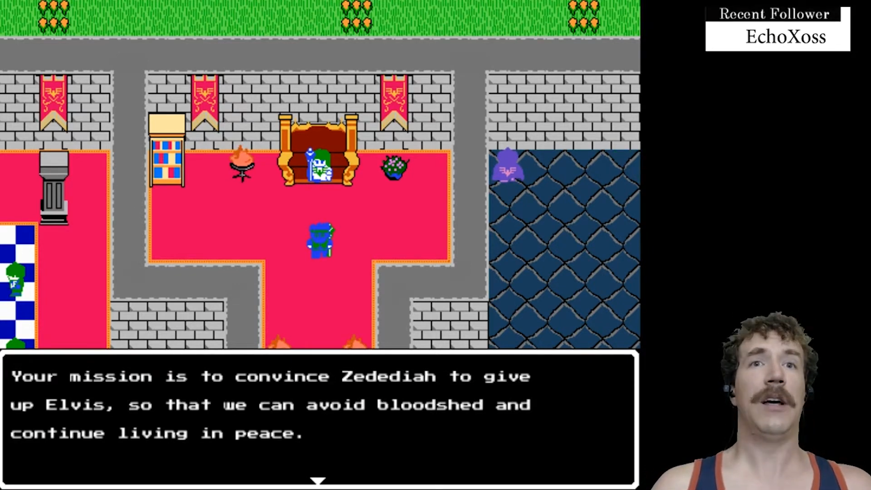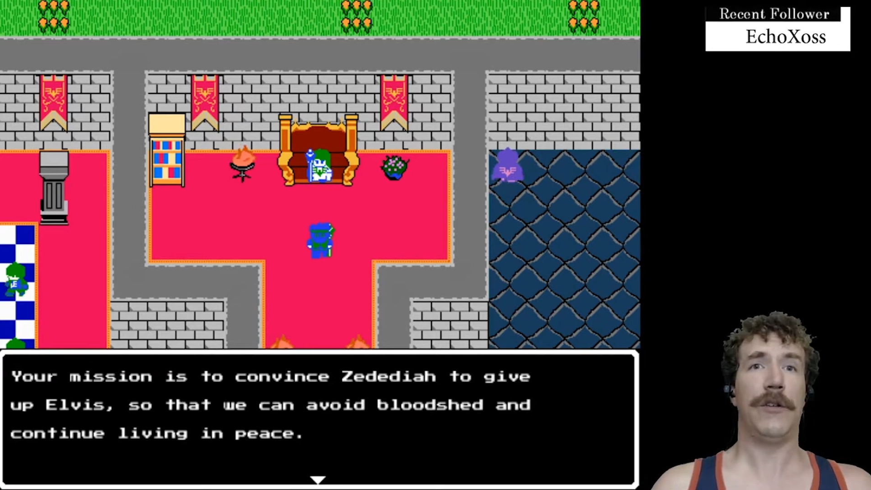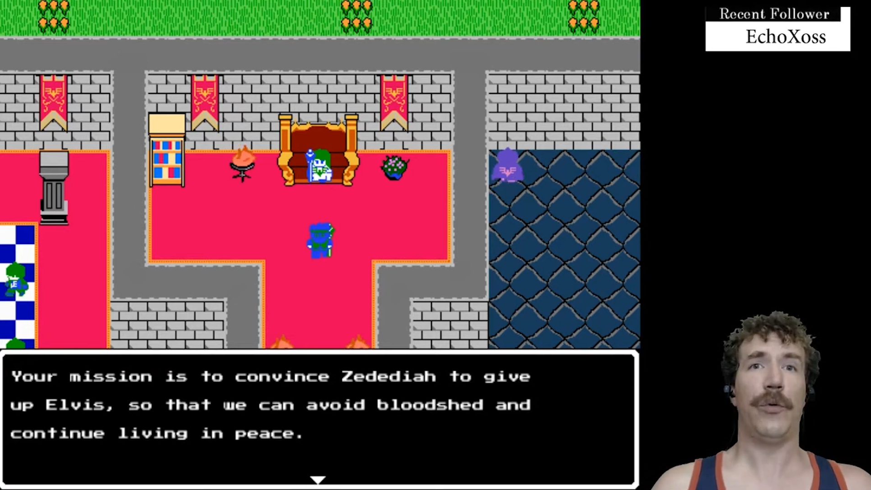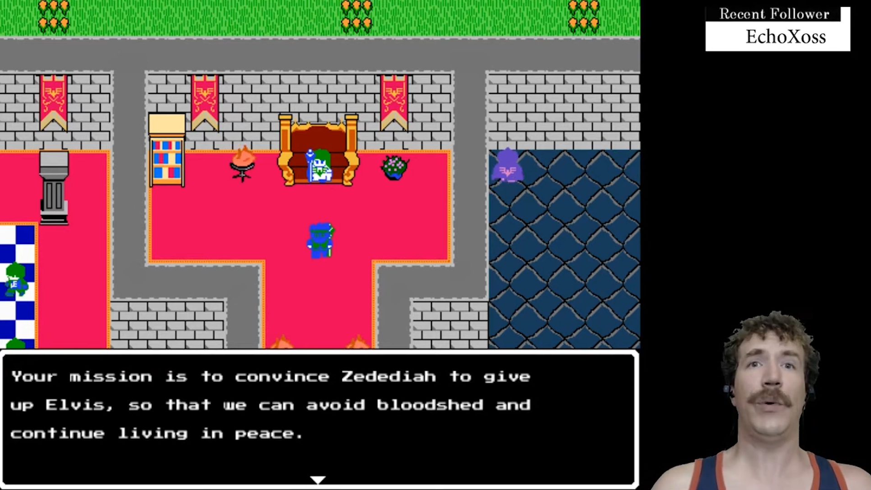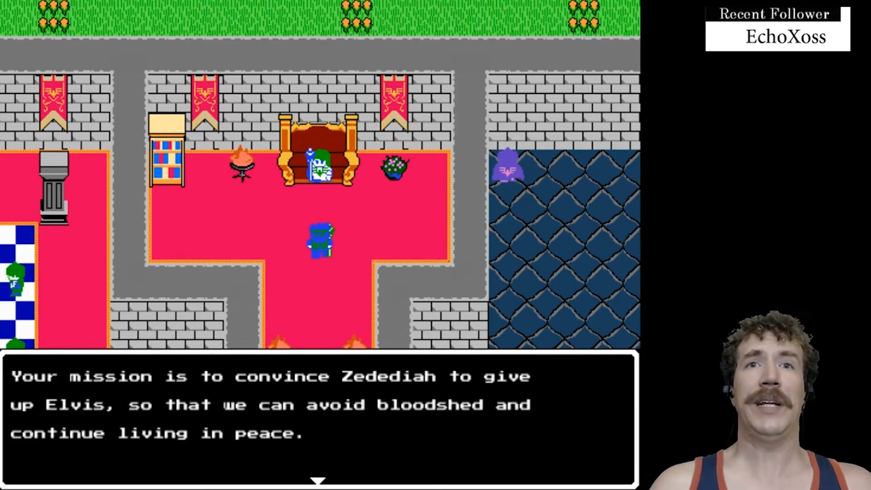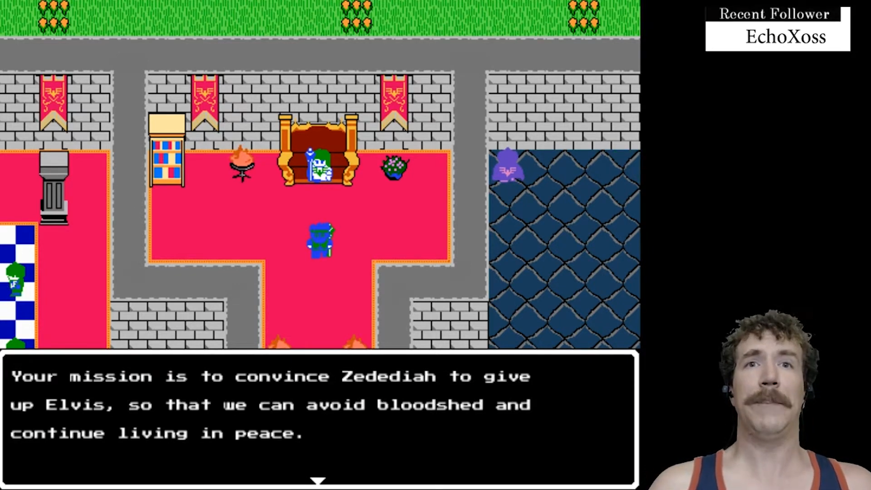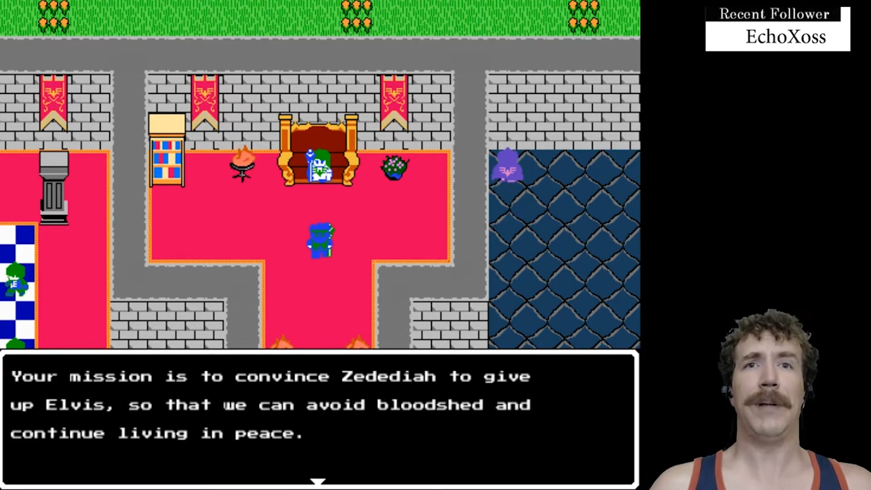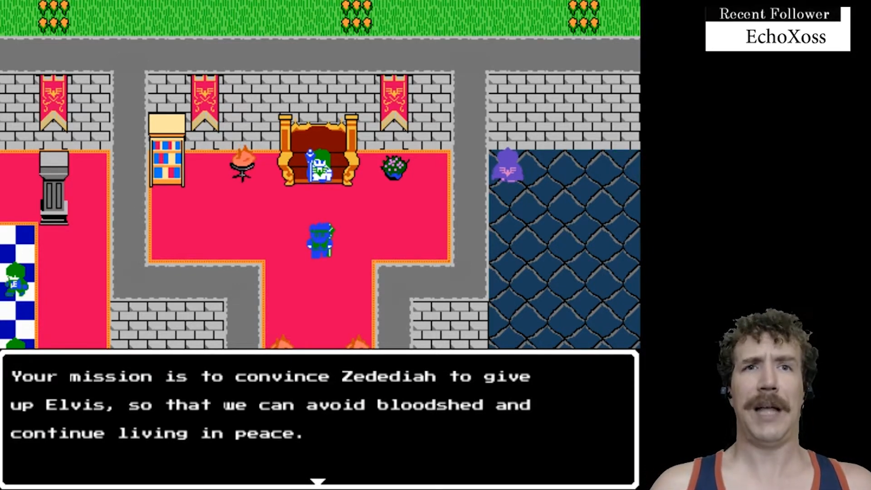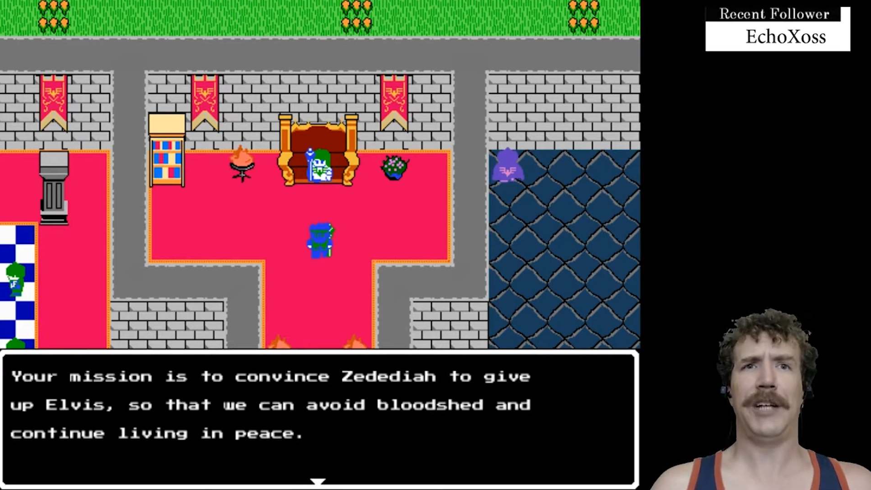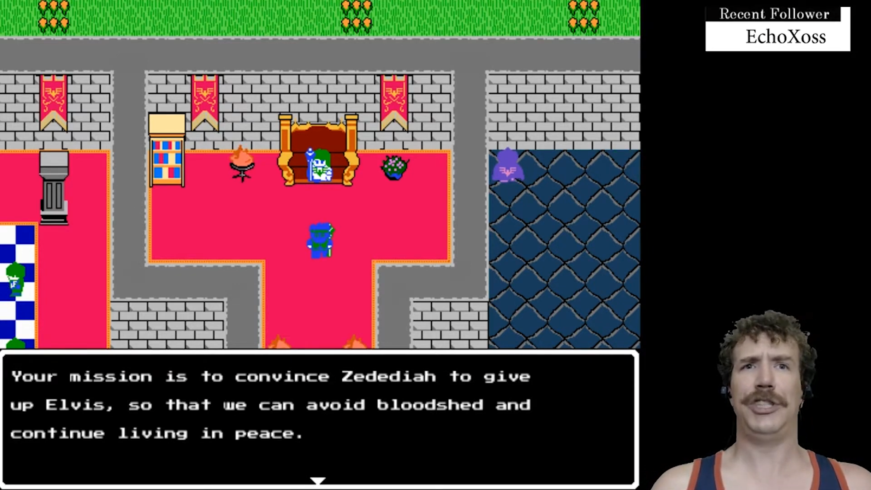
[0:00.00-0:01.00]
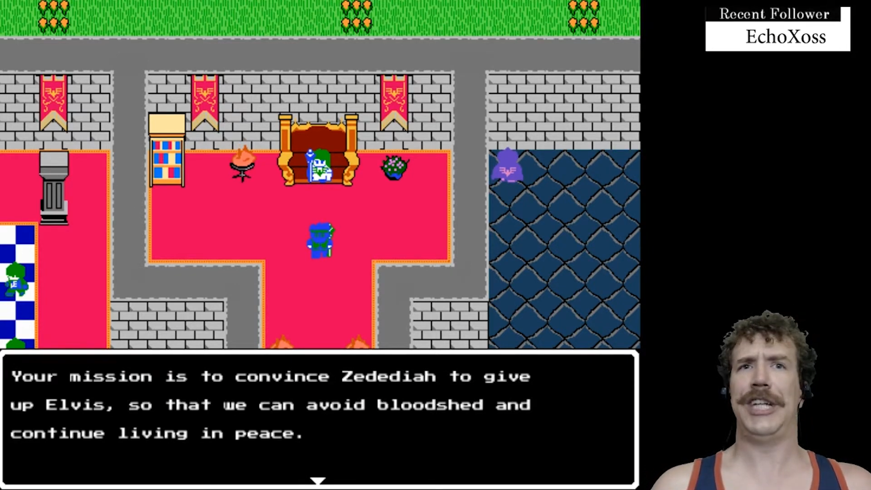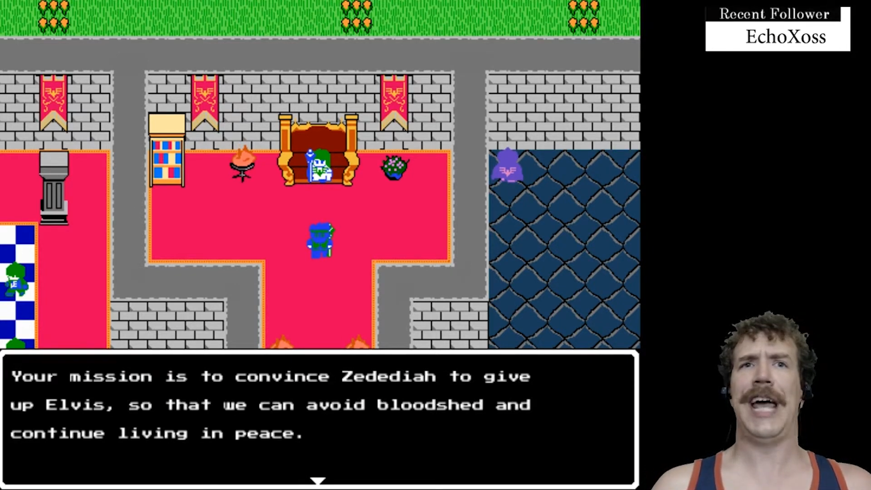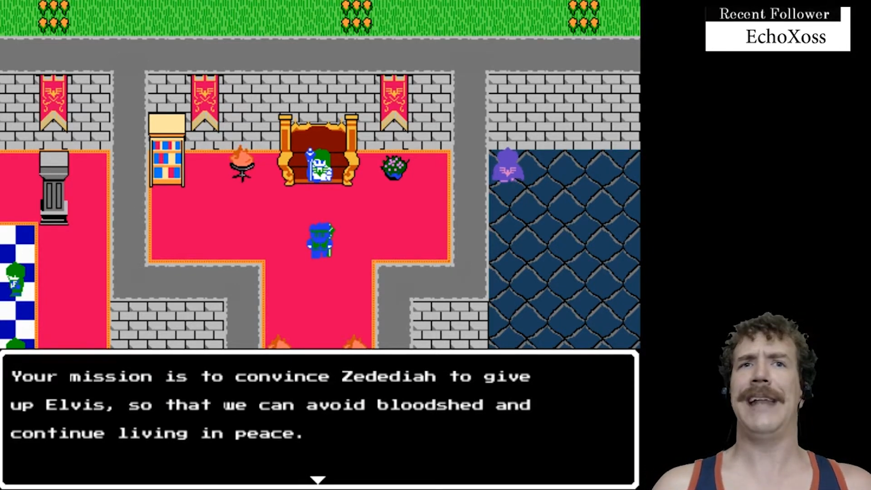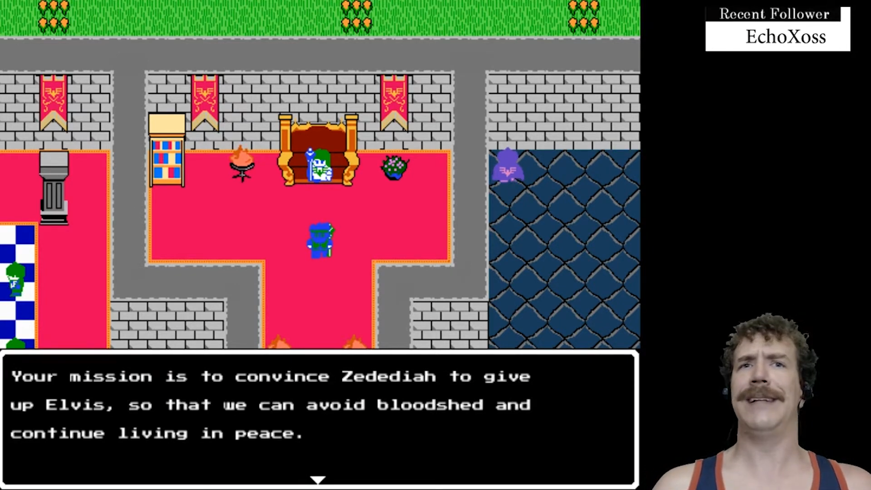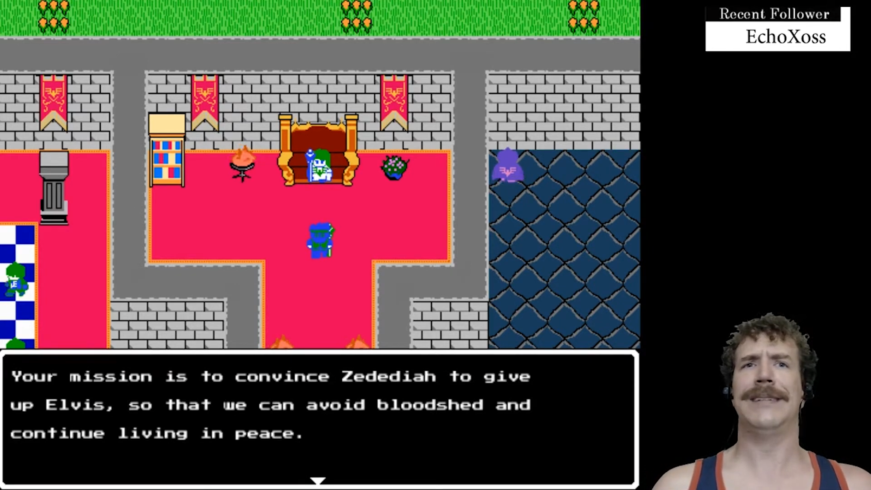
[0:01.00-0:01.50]
avoiding
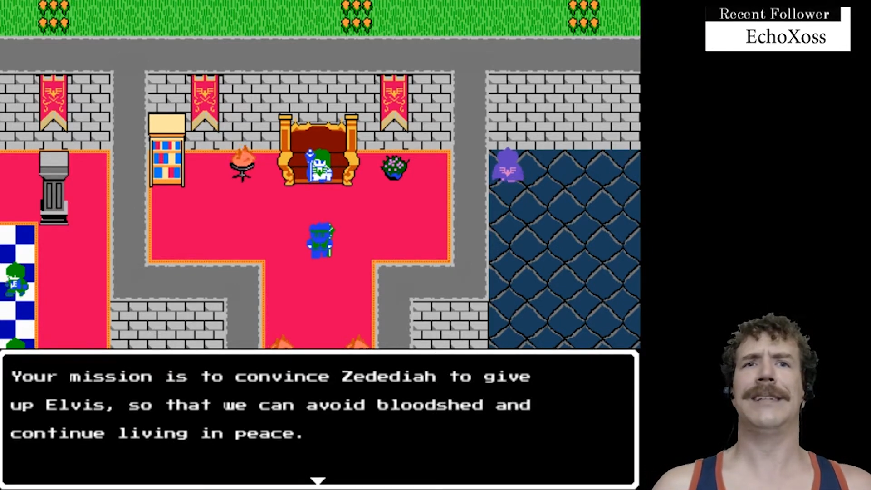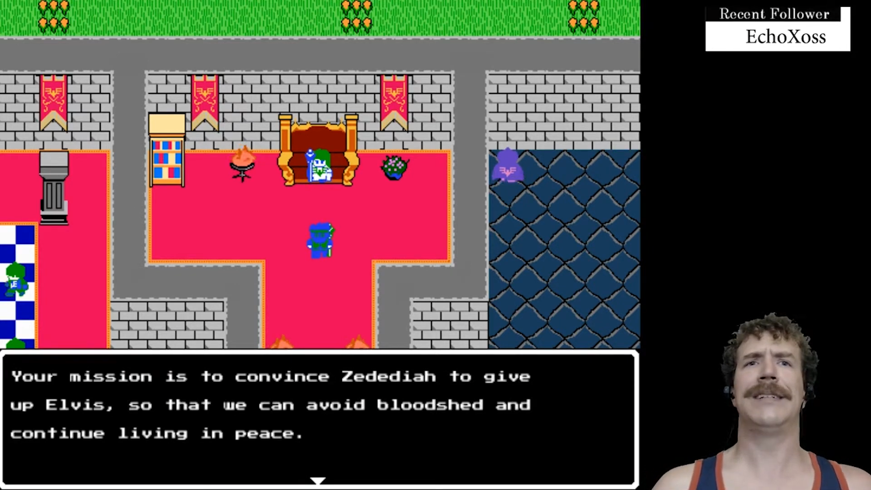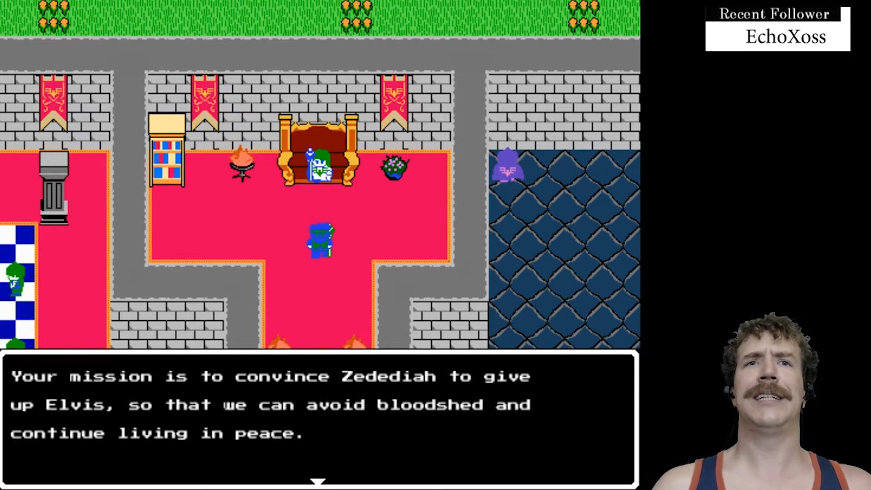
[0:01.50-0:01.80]
bloodshed and